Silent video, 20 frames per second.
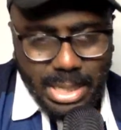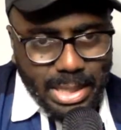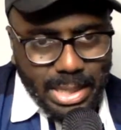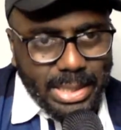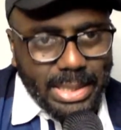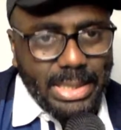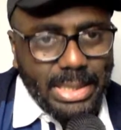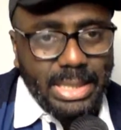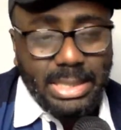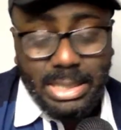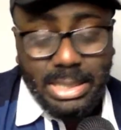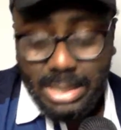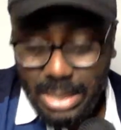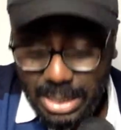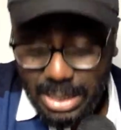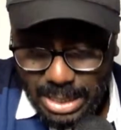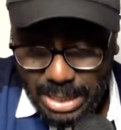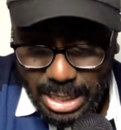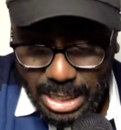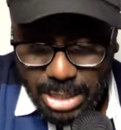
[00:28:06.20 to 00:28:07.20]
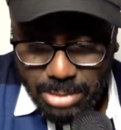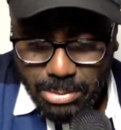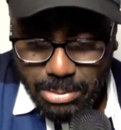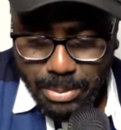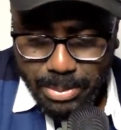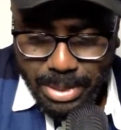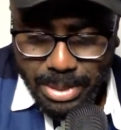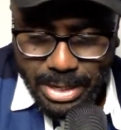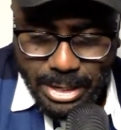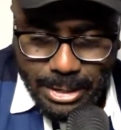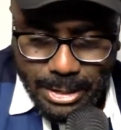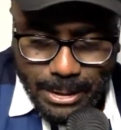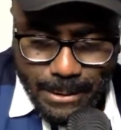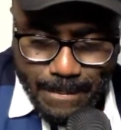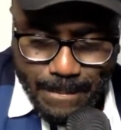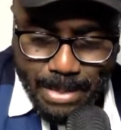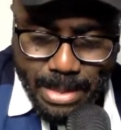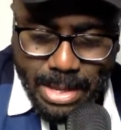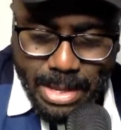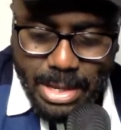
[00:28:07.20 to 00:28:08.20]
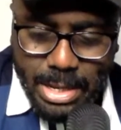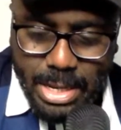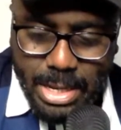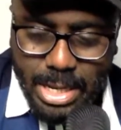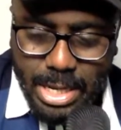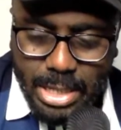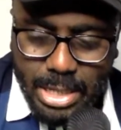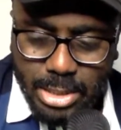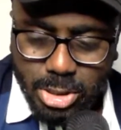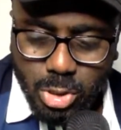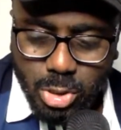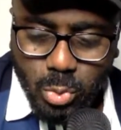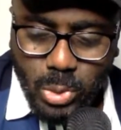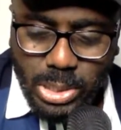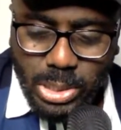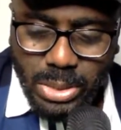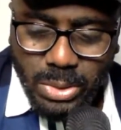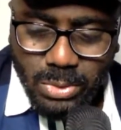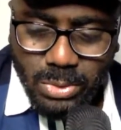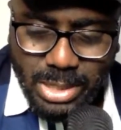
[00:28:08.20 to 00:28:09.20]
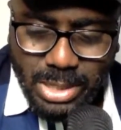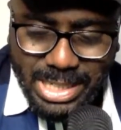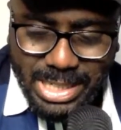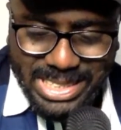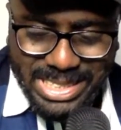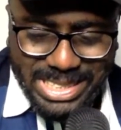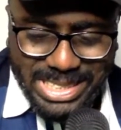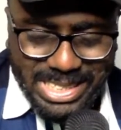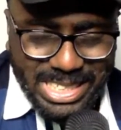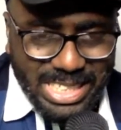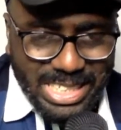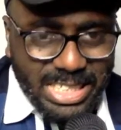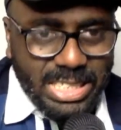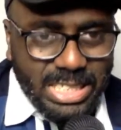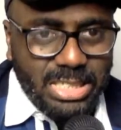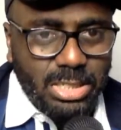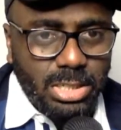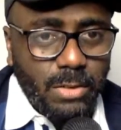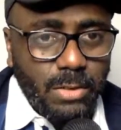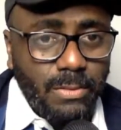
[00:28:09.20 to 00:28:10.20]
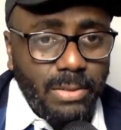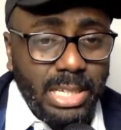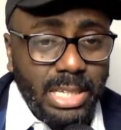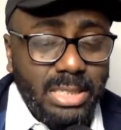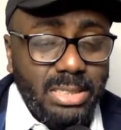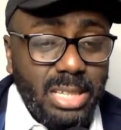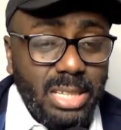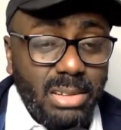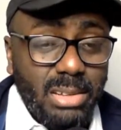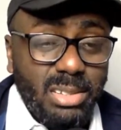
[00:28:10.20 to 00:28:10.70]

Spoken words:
I think that's an academy player. And so when you look at this sort of list,